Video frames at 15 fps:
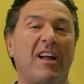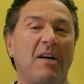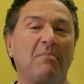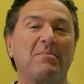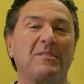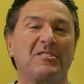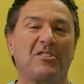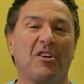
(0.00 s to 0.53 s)

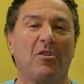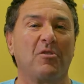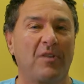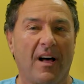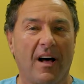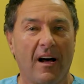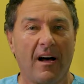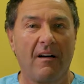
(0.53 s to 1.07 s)
episode
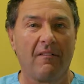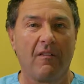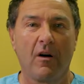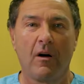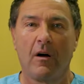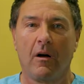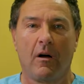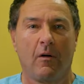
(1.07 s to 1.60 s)
of
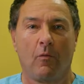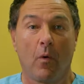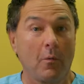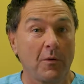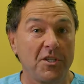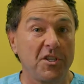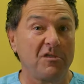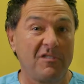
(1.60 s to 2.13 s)
What
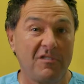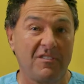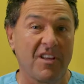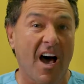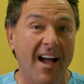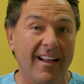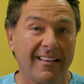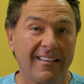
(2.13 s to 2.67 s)
Would You Do,
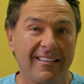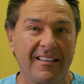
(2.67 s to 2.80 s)
Doc?